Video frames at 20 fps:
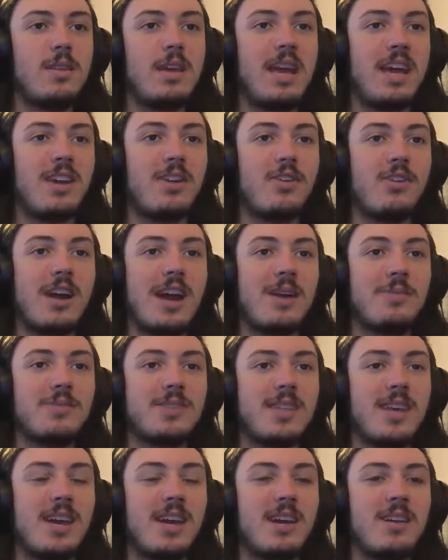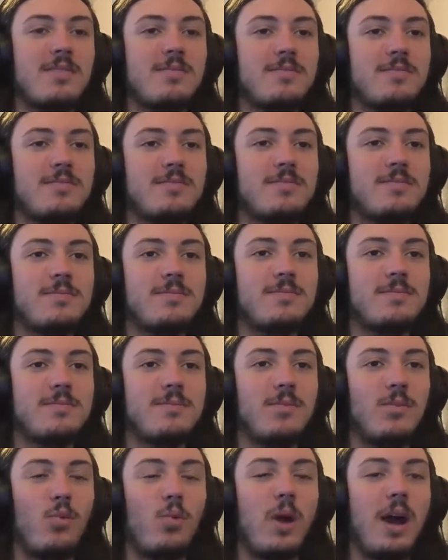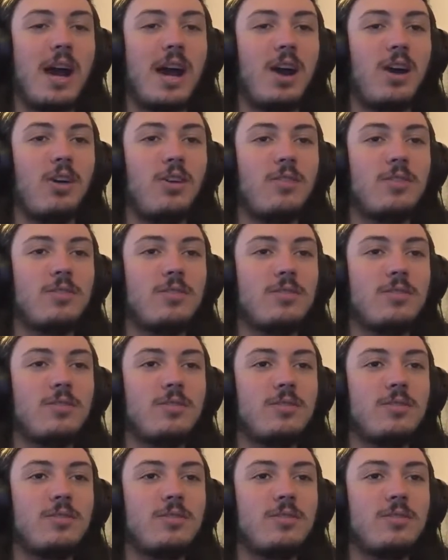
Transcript: And Crab's there. Wow.